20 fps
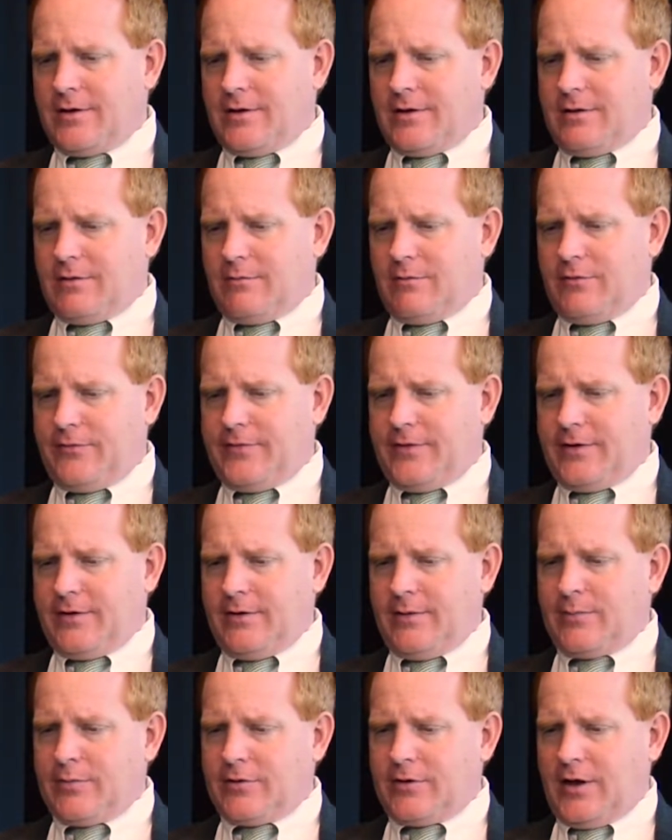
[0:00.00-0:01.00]
we're
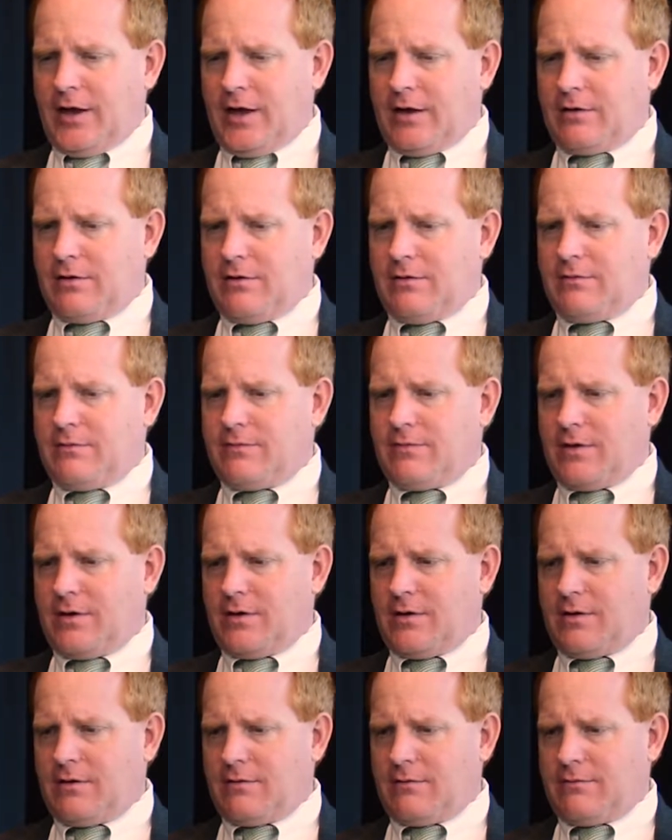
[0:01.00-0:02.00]
very protective
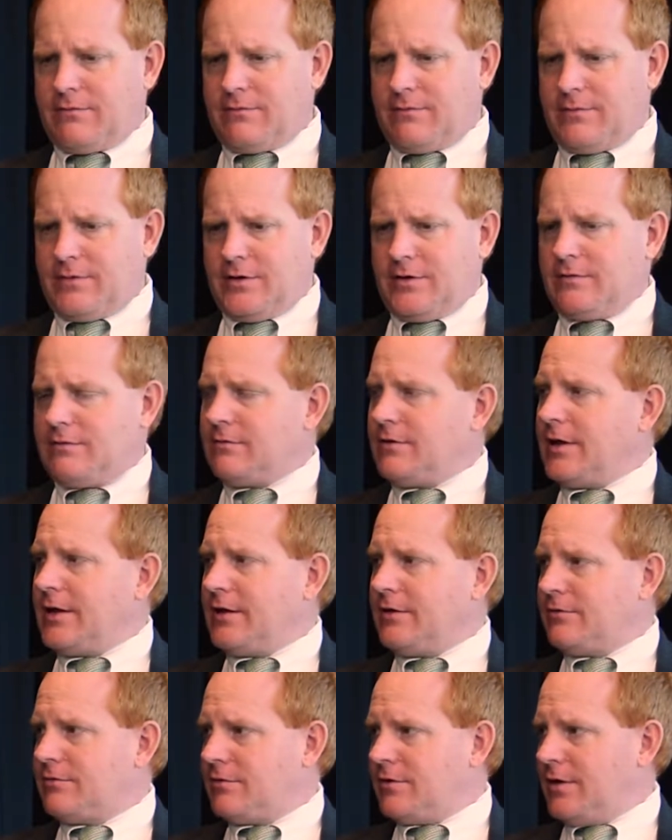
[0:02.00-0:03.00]
of his
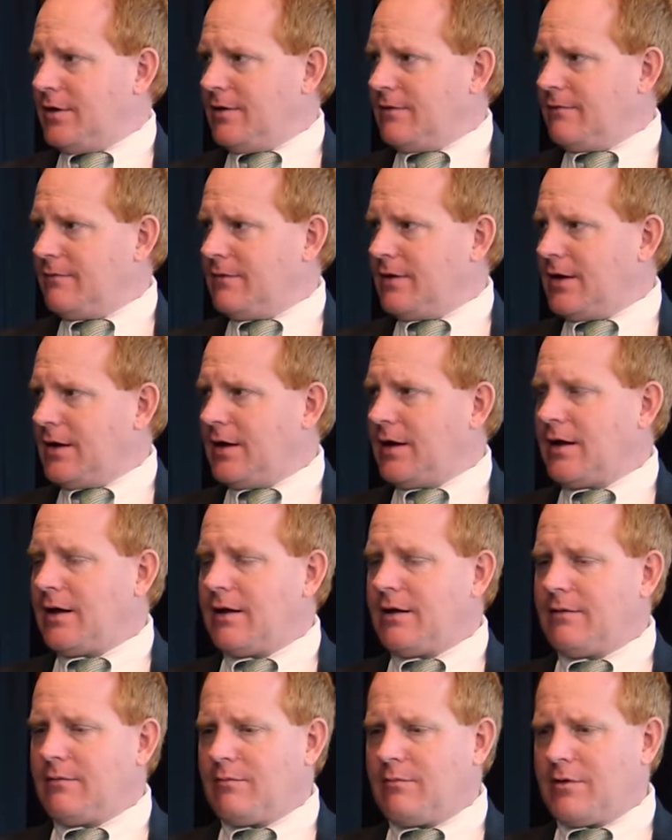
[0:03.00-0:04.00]
legacy
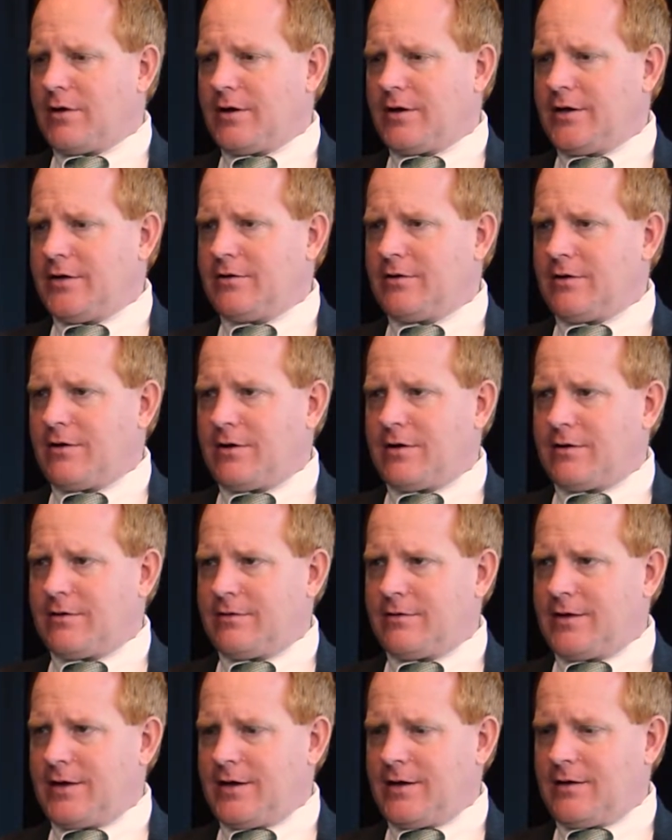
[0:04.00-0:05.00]
and wanting to
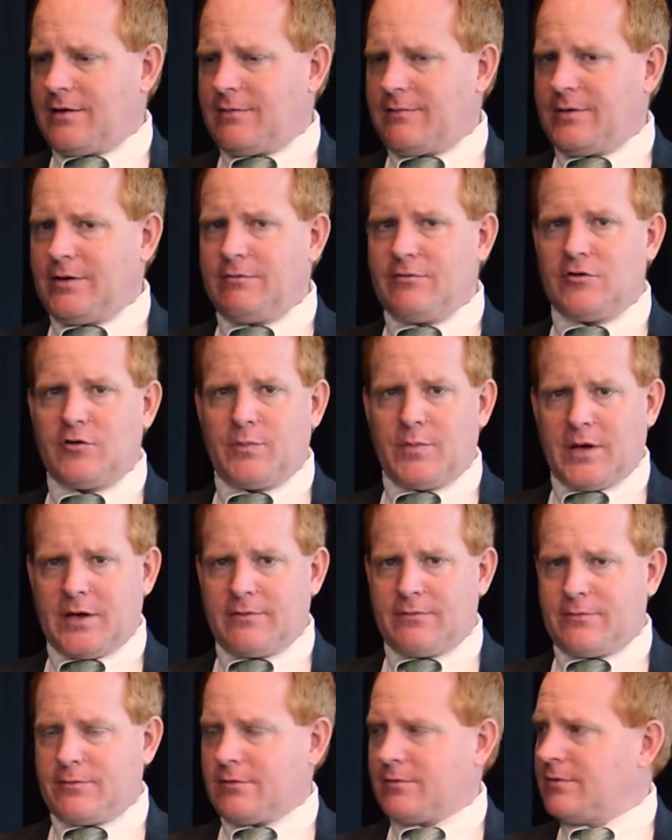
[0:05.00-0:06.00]
honor that and be
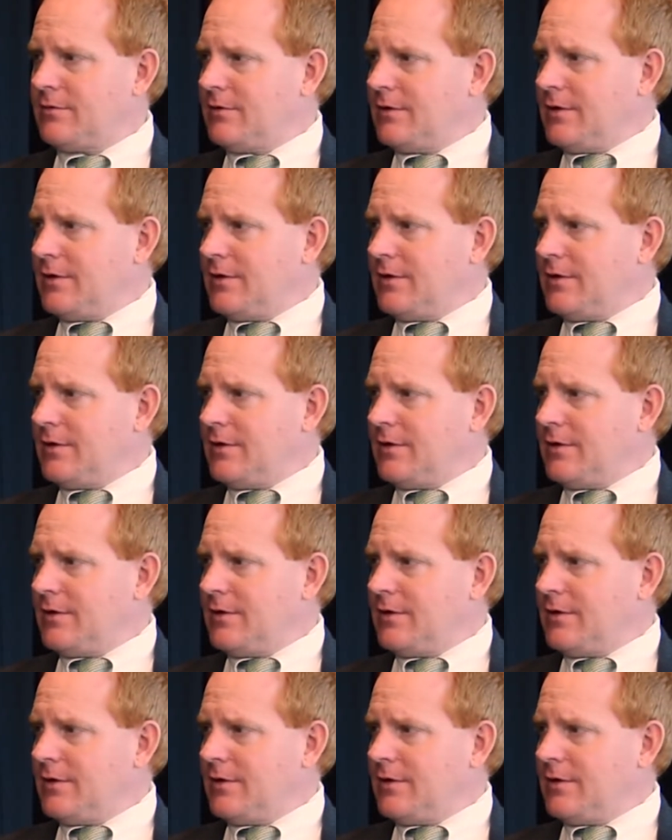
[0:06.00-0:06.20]
respectful.